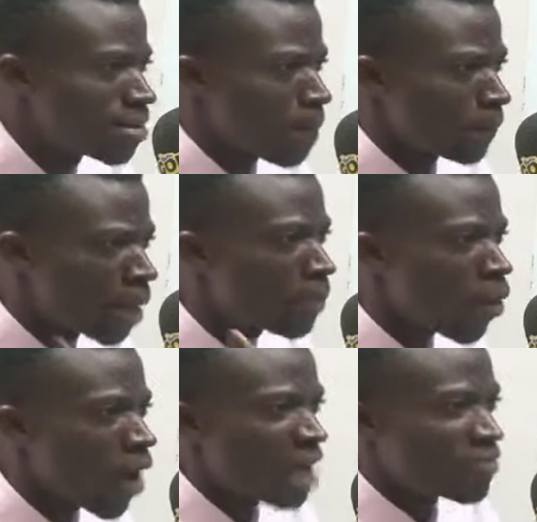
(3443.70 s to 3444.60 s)
People
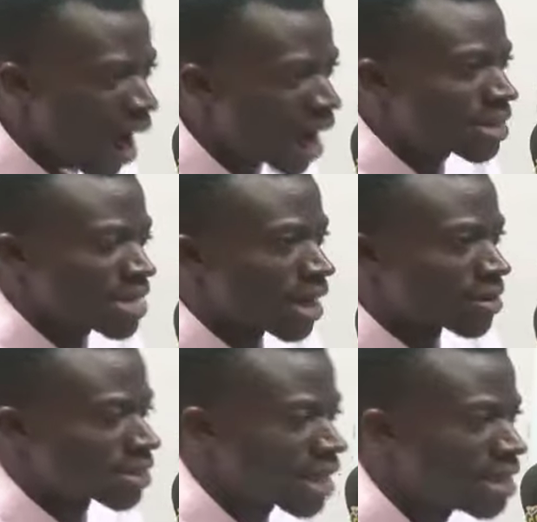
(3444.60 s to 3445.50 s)
have had their
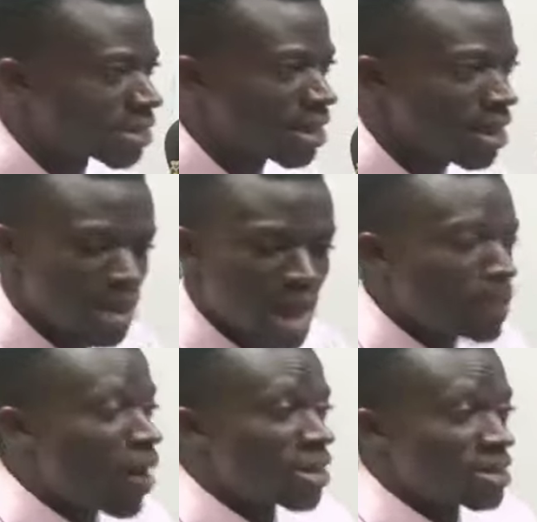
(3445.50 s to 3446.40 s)
concerns
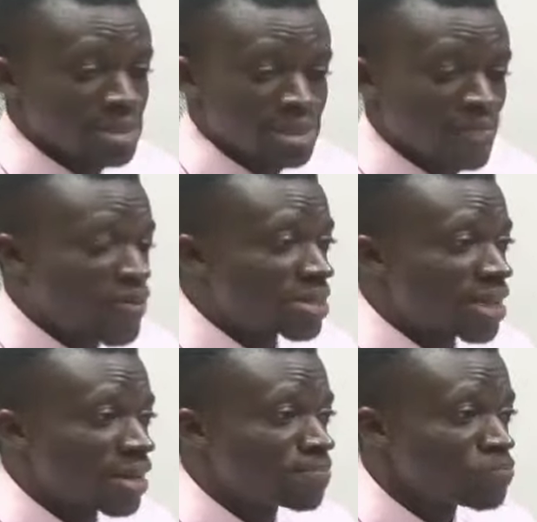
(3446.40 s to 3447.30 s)
about the affairs
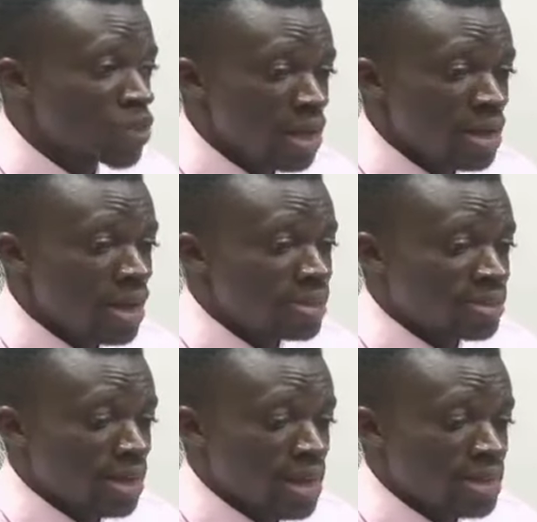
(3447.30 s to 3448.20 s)
saying
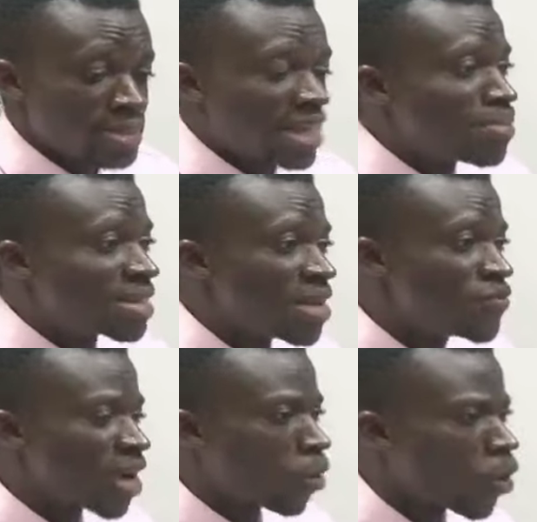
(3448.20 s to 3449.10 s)
a judgment a
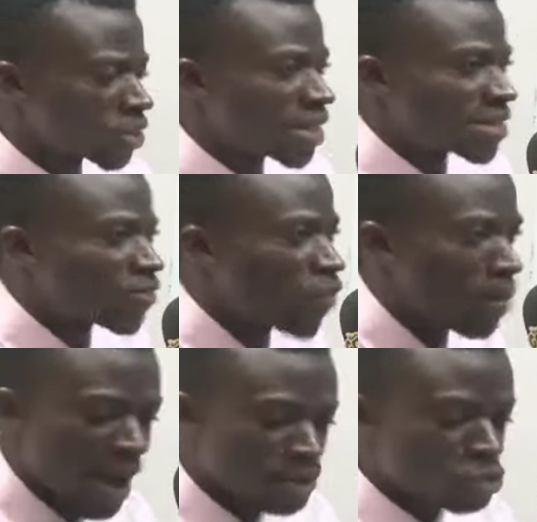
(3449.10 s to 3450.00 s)
free court is not safe for
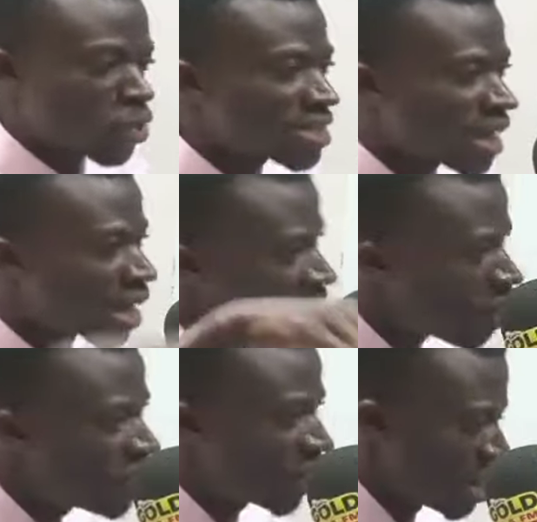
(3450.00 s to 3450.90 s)
about trust and
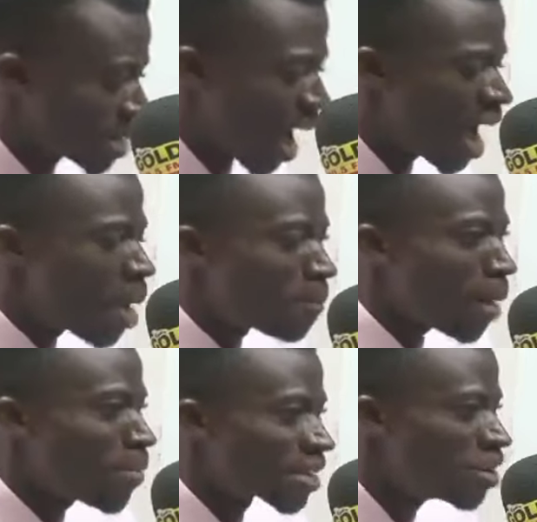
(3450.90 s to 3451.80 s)
confidence.
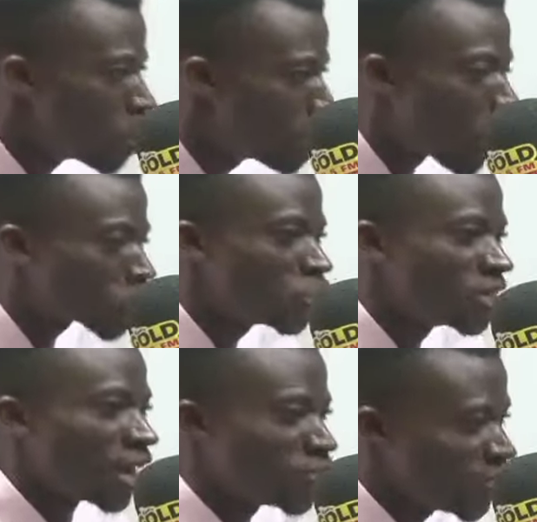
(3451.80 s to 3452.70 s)
Public new repose
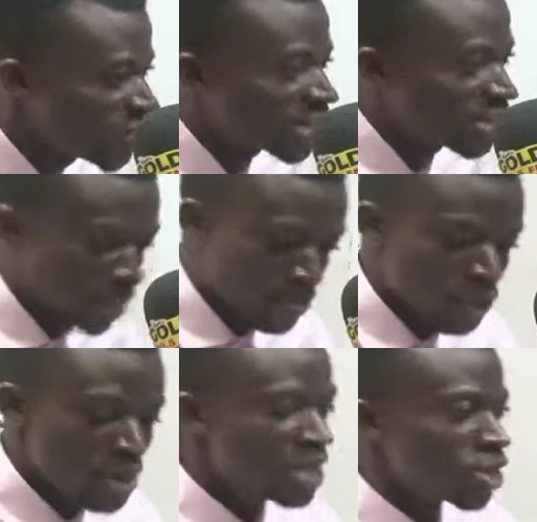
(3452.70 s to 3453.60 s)
in our judicial system.
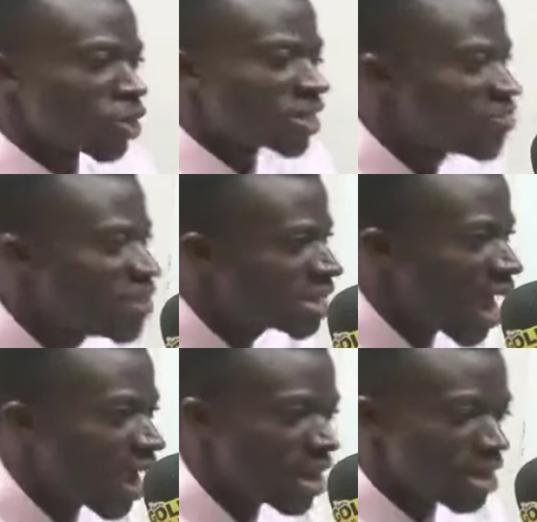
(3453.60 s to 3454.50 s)
No, it's not even
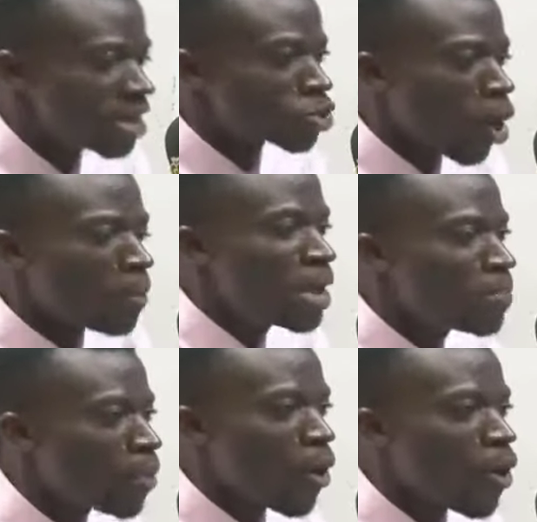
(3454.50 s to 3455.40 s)
there. So
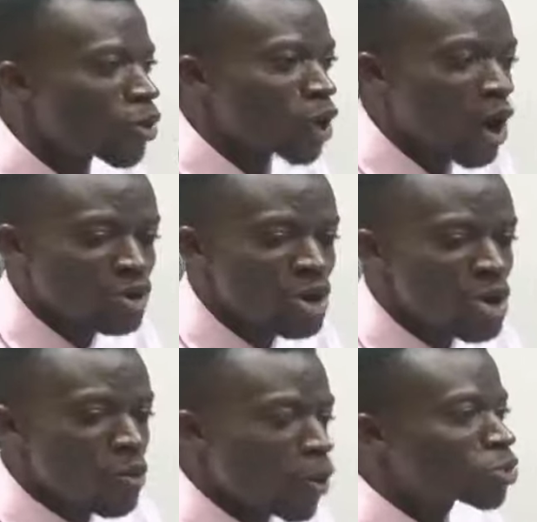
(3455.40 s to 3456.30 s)
people who don't
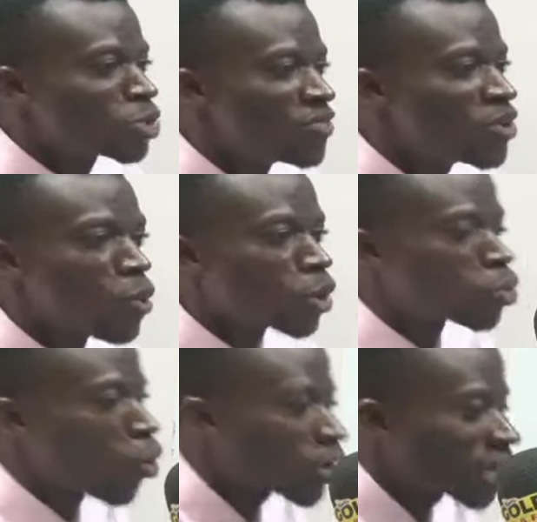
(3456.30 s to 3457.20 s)
want to even go
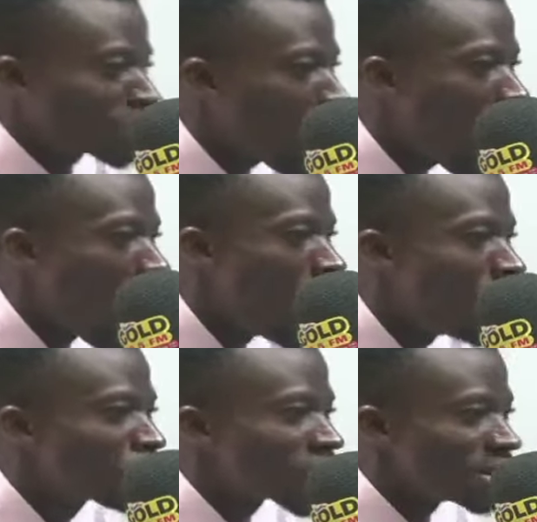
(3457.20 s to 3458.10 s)
to court at all.
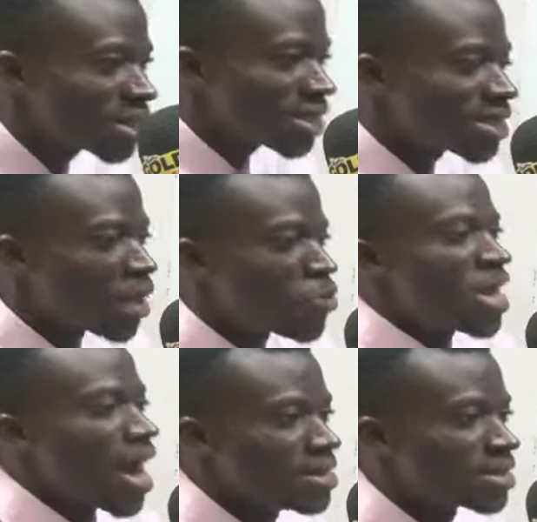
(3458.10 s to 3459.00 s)
This is the
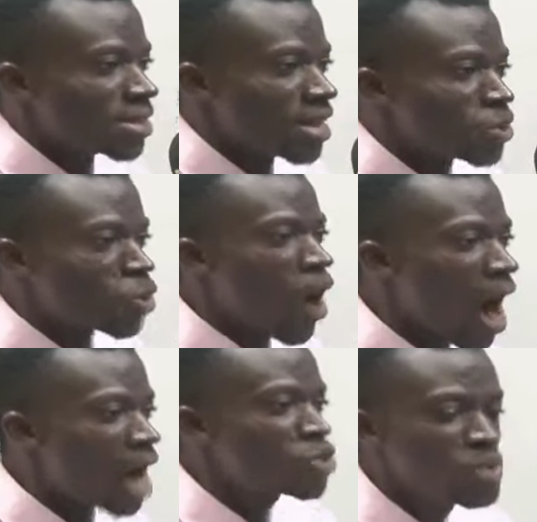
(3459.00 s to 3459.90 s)
reality. So
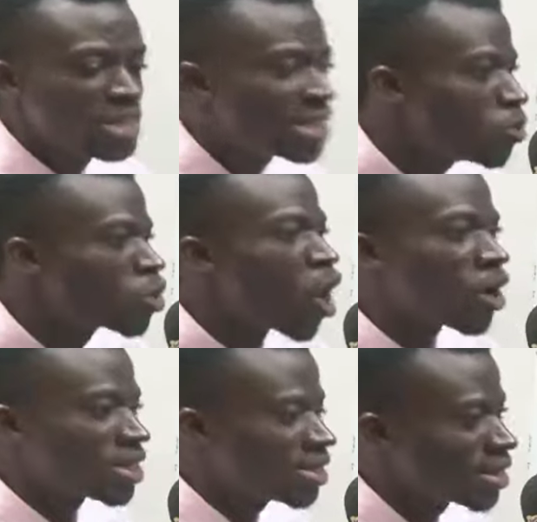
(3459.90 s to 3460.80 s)
how do we deal with
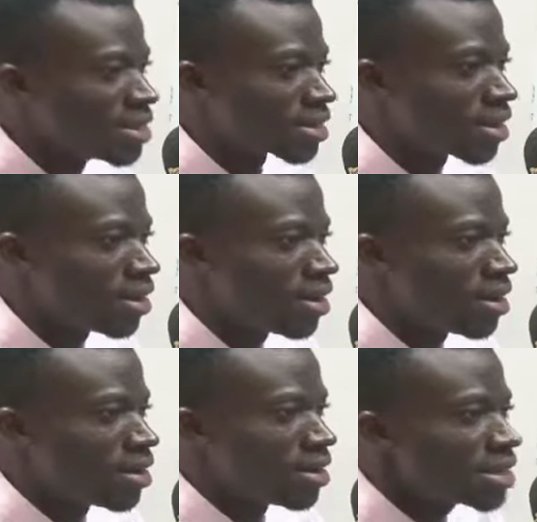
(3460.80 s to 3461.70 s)
all these things?
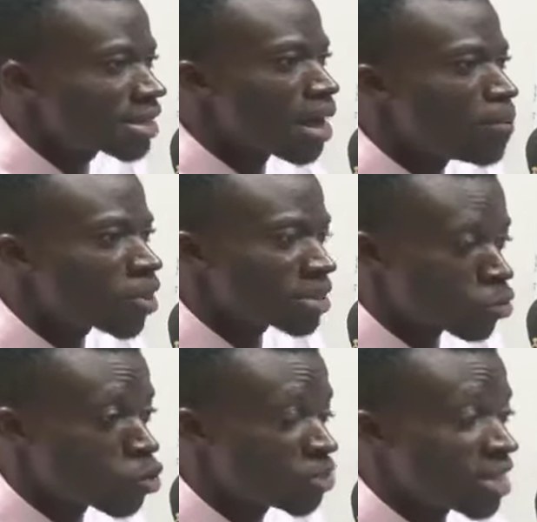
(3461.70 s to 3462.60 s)
This is the most
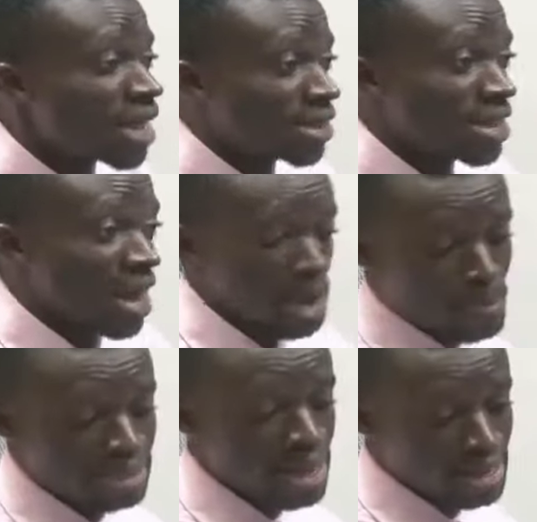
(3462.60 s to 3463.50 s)
crucial thing. Now,
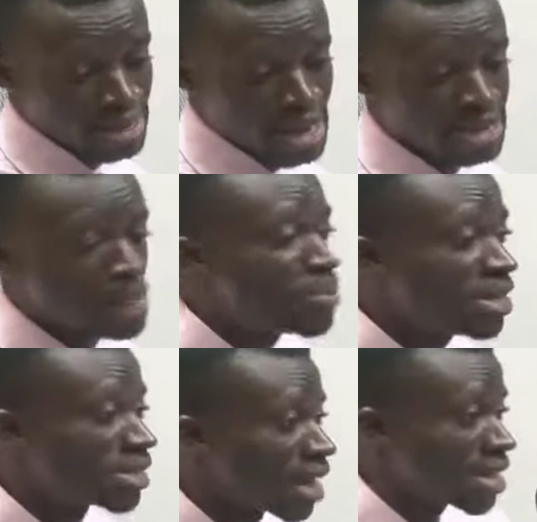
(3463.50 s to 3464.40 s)
your
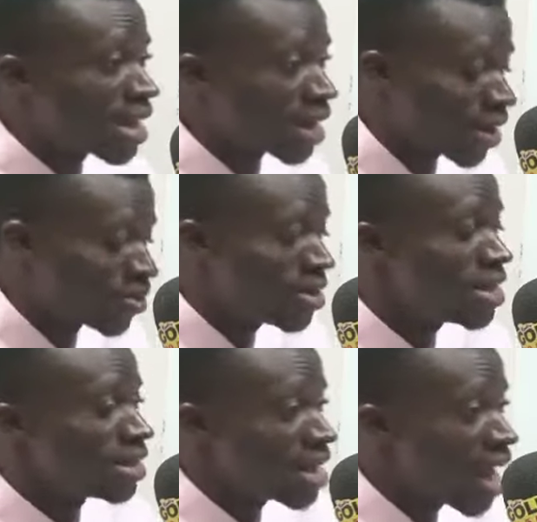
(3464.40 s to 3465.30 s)
peace, now your cannot,
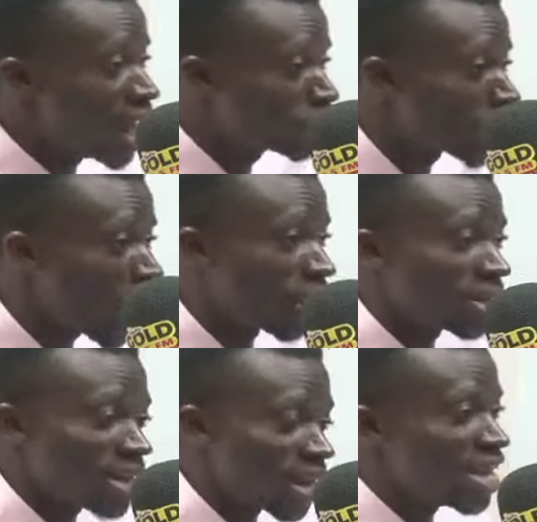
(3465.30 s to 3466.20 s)
your enjoy,
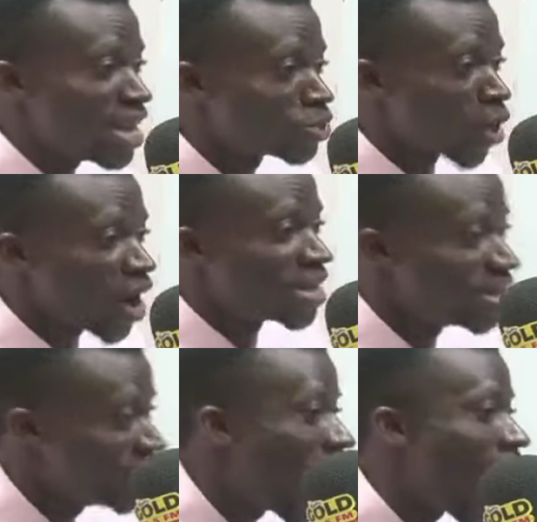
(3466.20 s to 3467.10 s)
now your enjoy in the
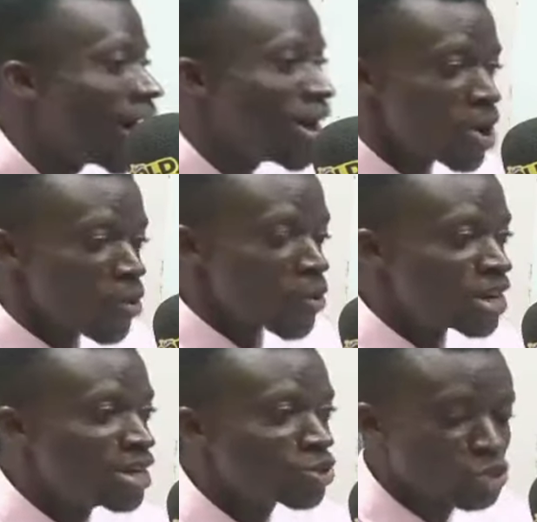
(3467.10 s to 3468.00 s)
year. We
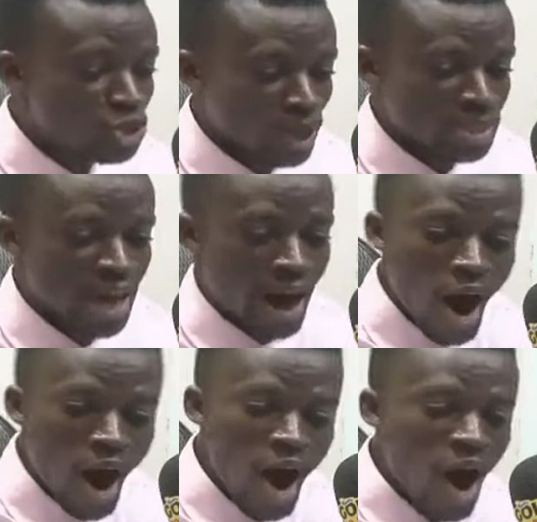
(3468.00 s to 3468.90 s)
need to show say
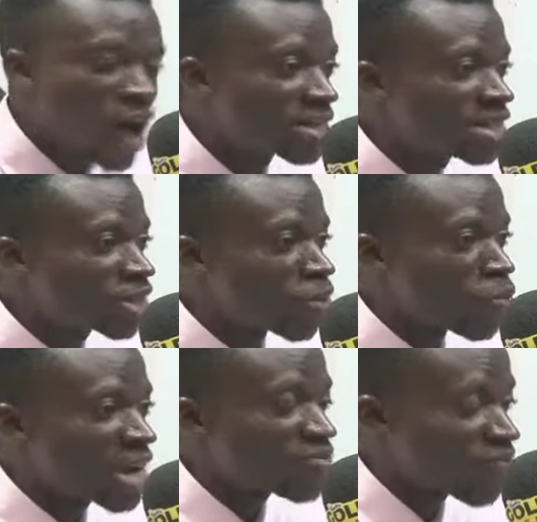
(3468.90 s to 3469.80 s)
all these
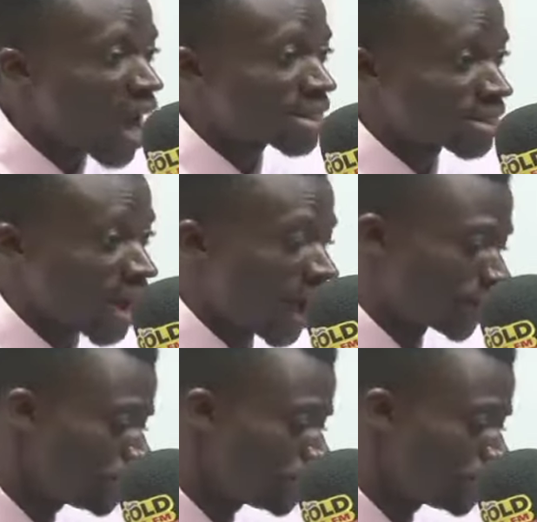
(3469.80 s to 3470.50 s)
red flags now.